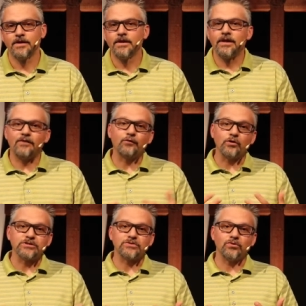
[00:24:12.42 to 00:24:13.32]
Now, of
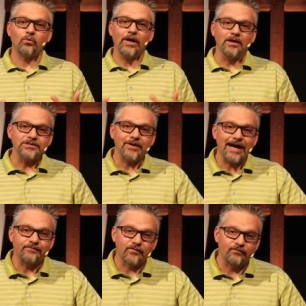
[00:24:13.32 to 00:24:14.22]
course, we also
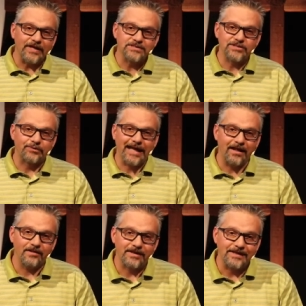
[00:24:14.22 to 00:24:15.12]
have to face the
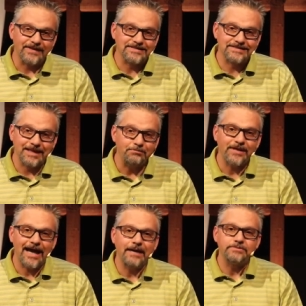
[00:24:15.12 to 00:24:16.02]
reality that
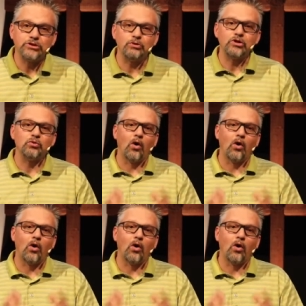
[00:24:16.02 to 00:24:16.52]
sometimes you can do